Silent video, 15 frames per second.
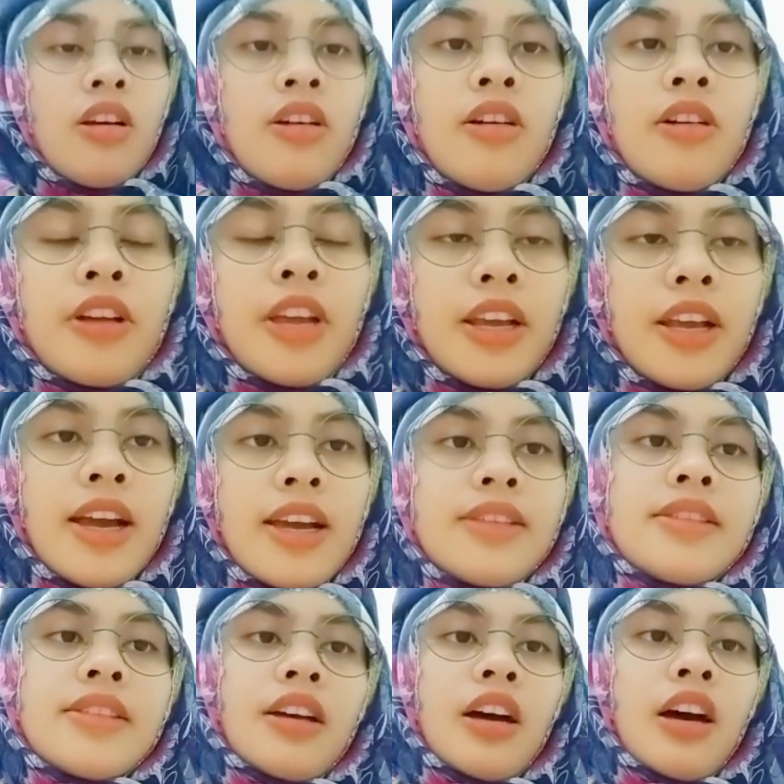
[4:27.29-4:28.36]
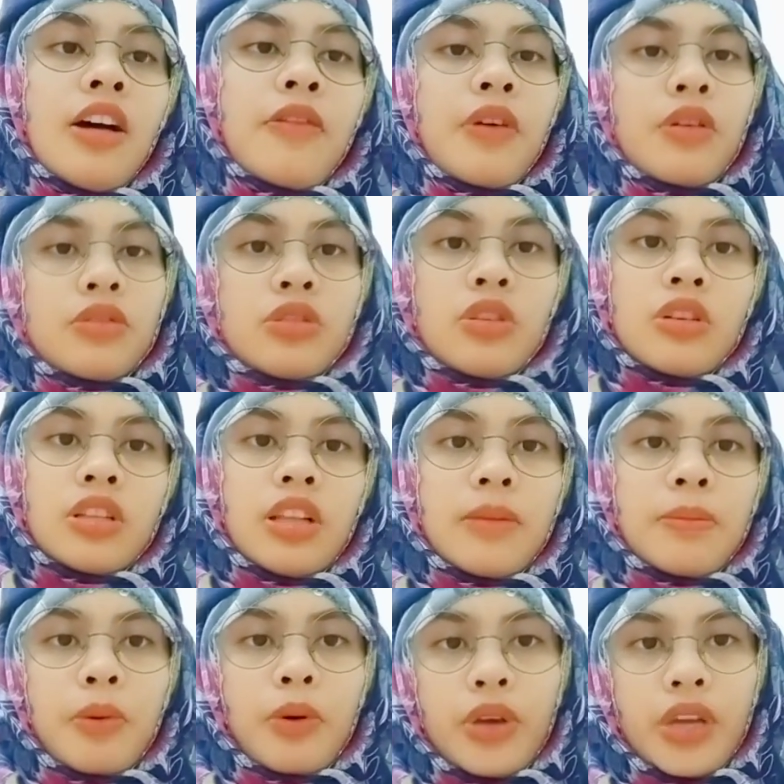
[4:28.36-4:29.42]
Okay guys, focus on that
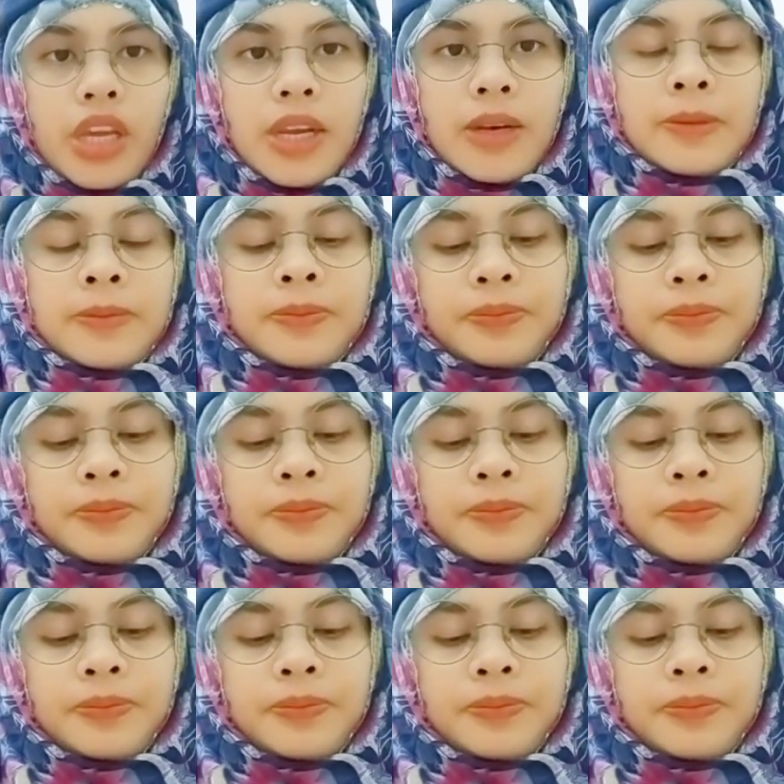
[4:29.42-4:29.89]
point